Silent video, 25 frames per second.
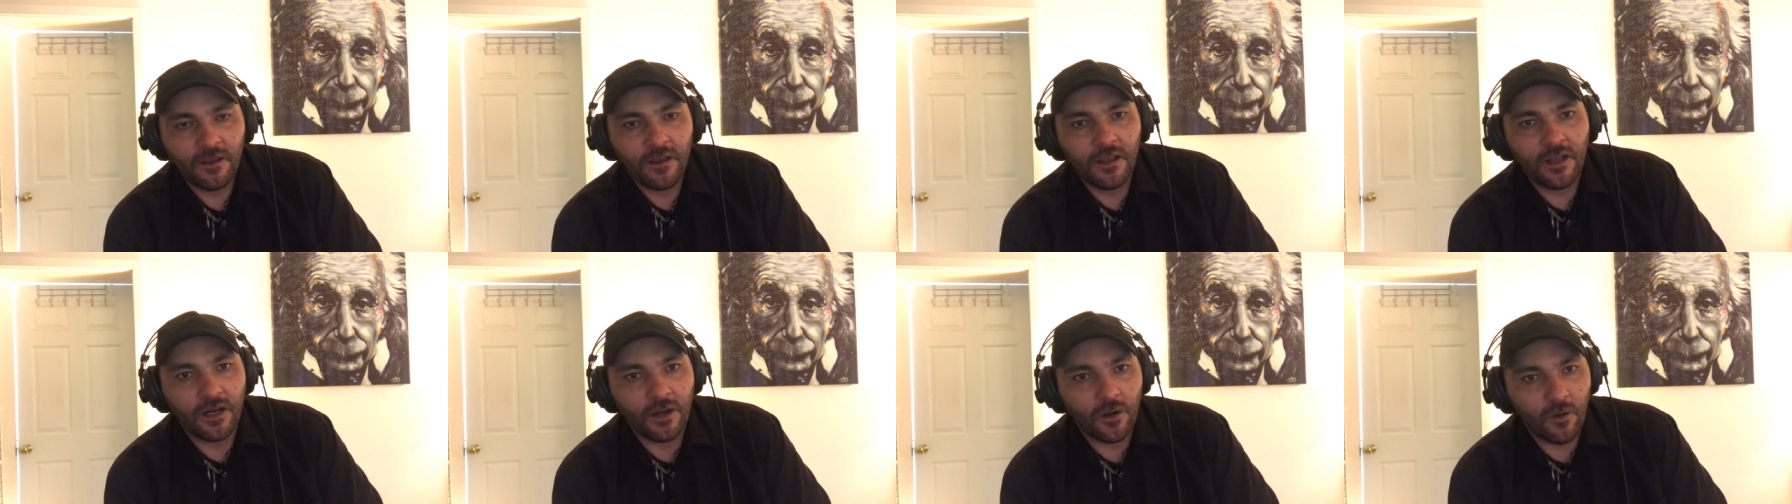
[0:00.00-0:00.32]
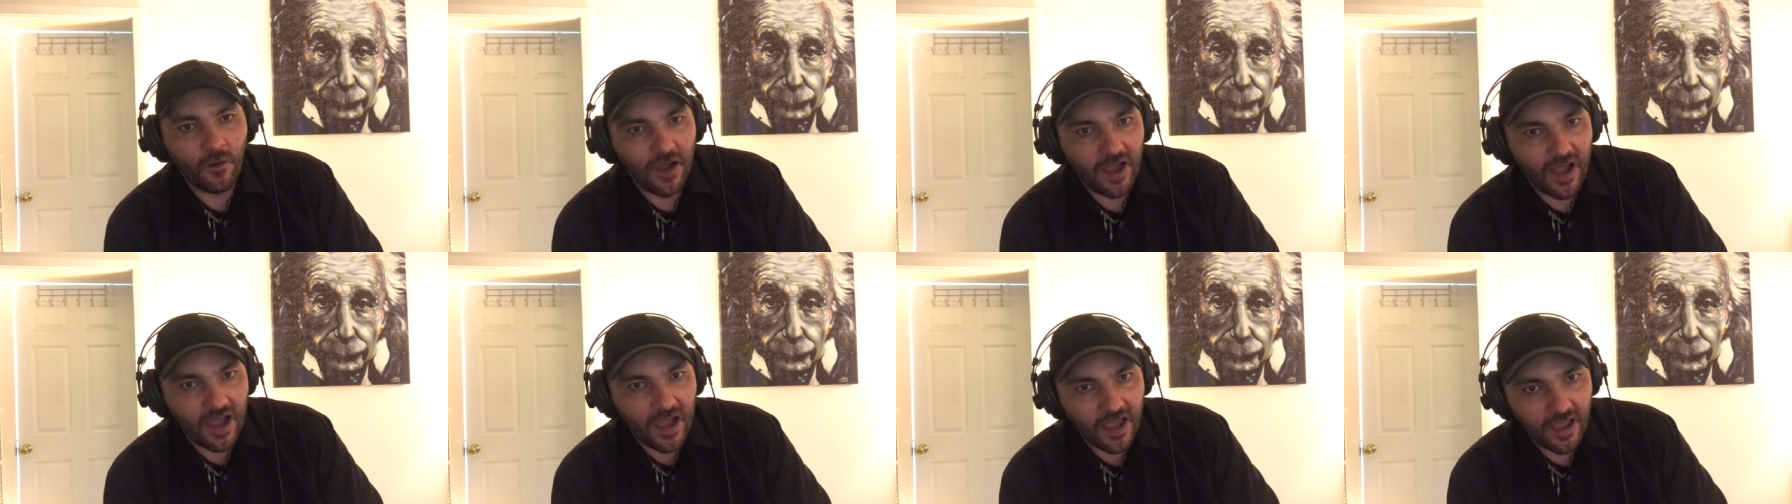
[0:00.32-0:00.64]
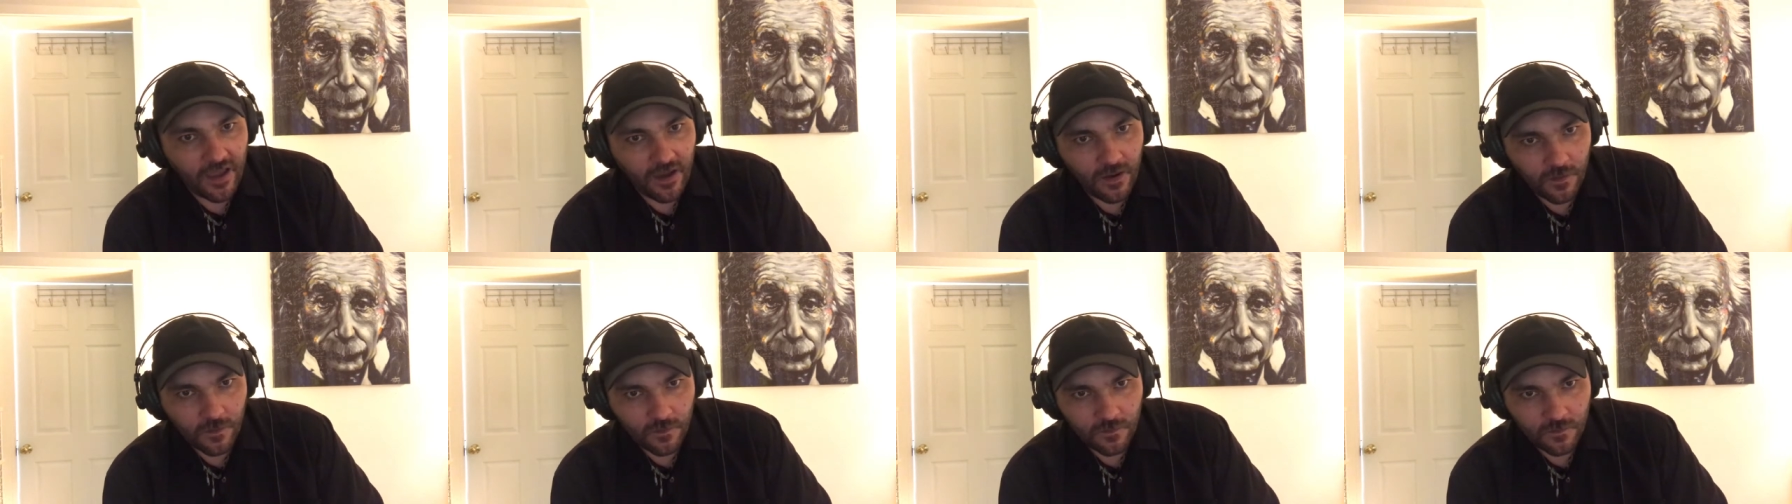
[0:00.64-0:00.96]
In
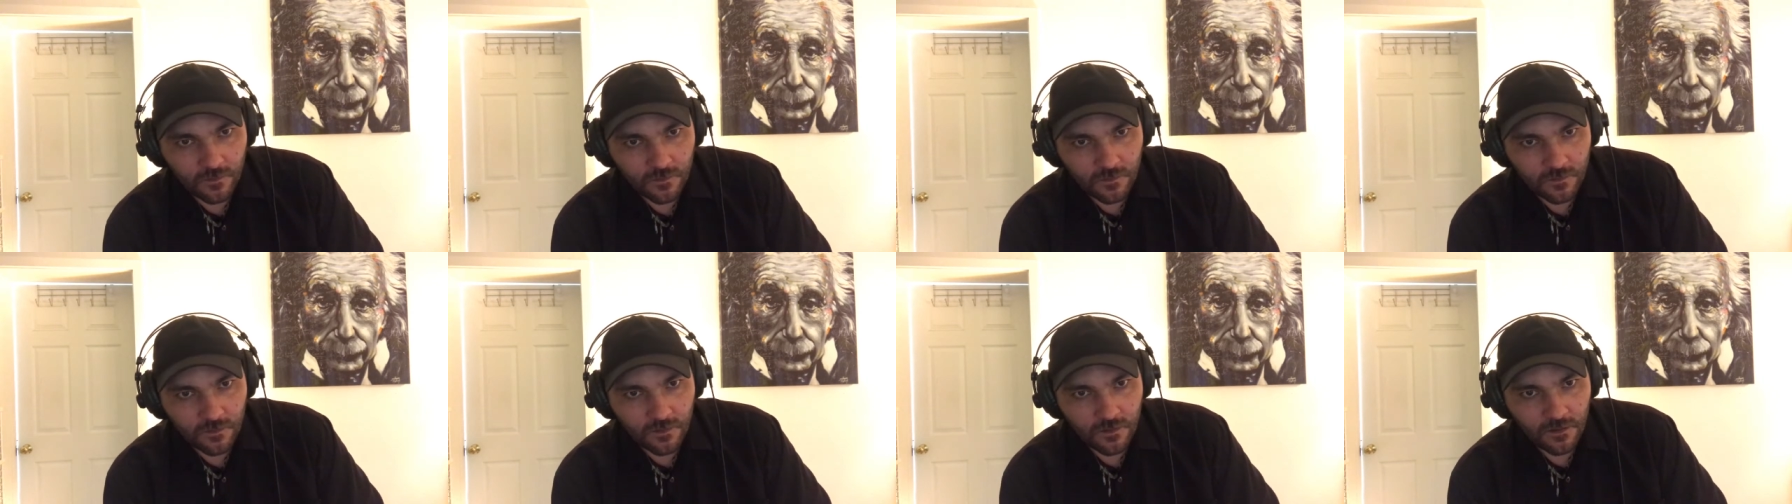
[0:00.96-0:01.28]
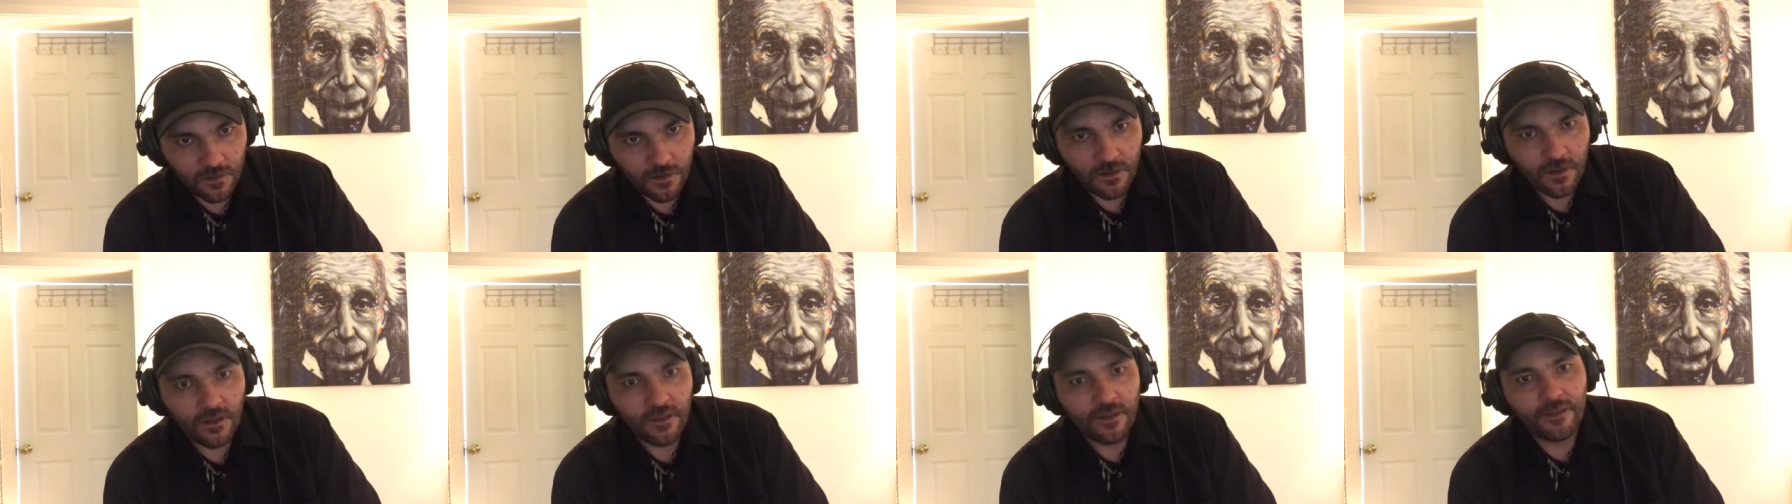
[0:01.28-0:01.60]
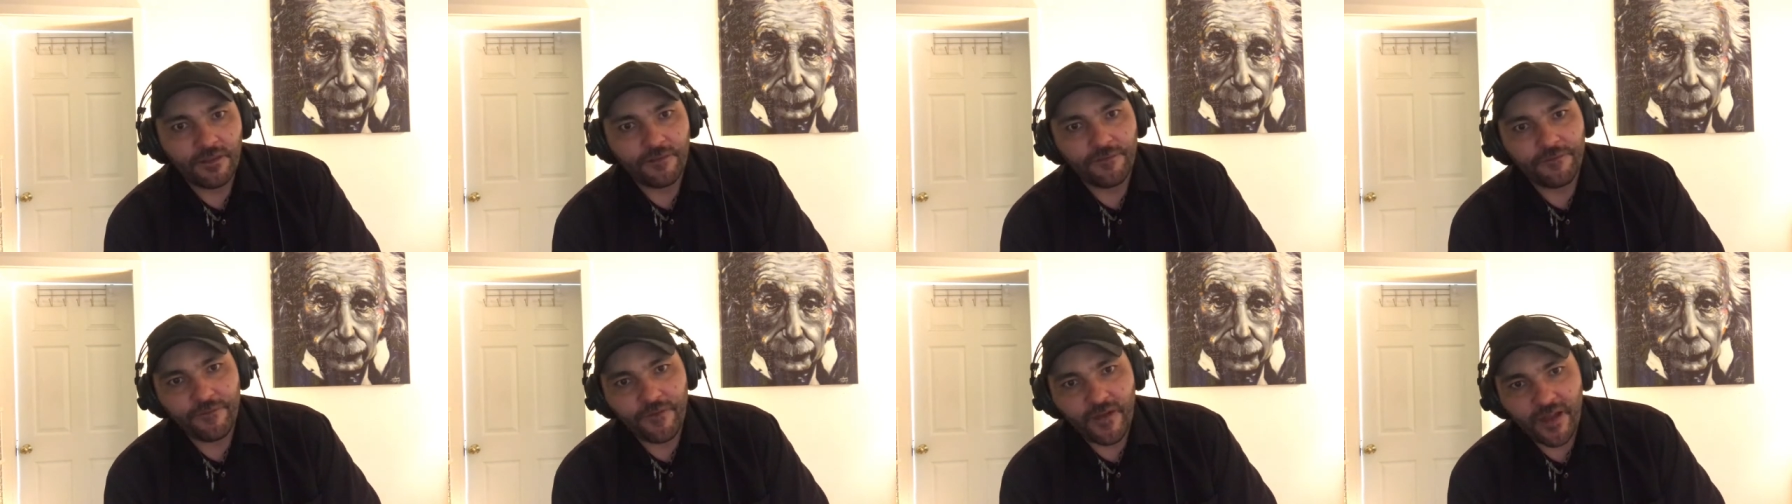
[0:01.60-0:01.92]
Ohio,
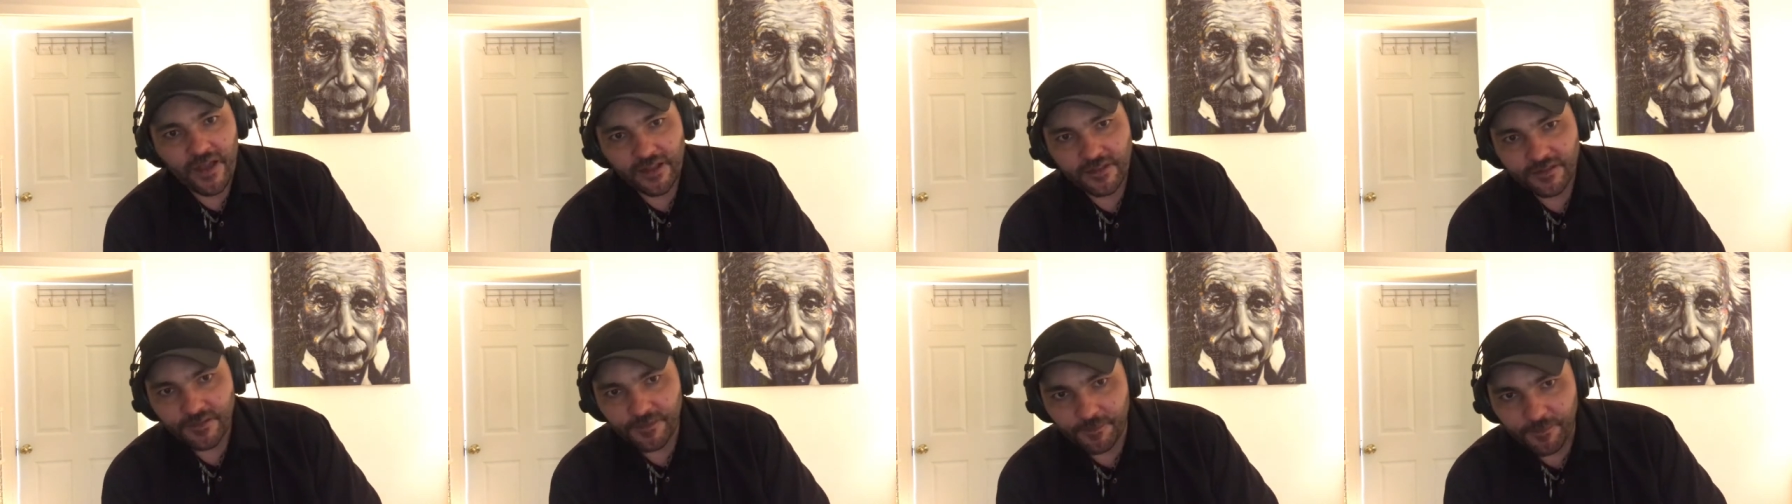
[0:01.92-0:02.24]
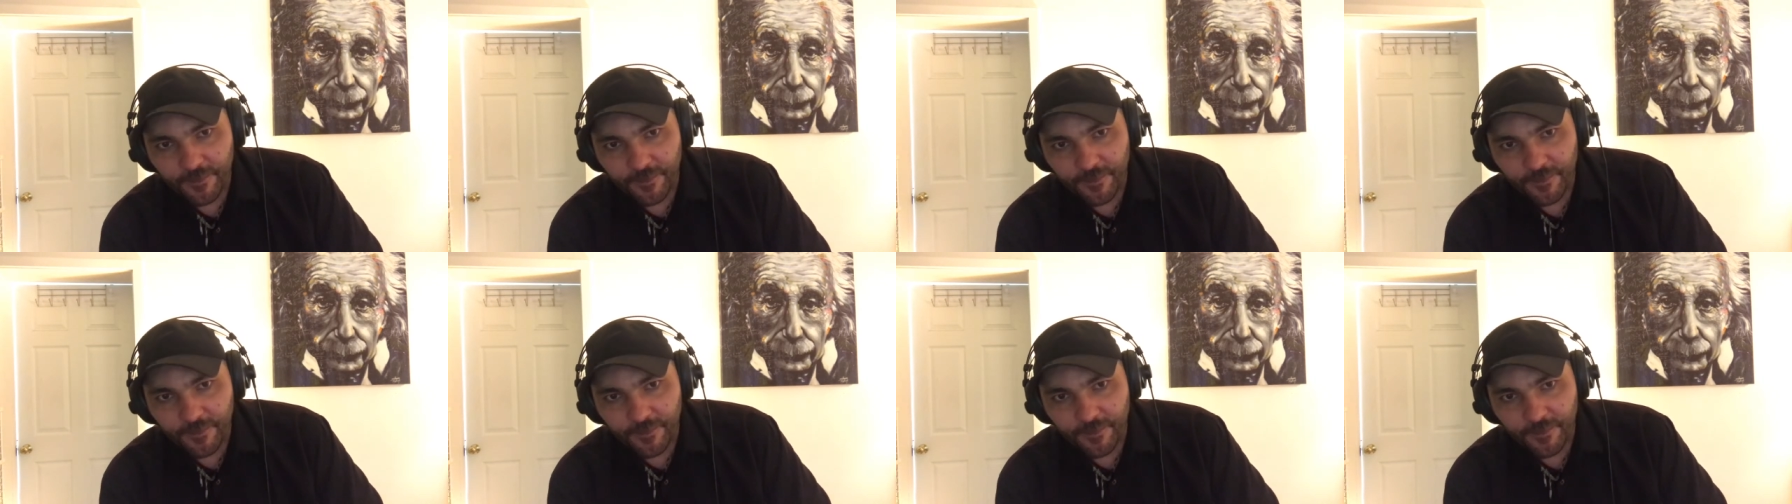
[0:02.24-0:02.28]
the feds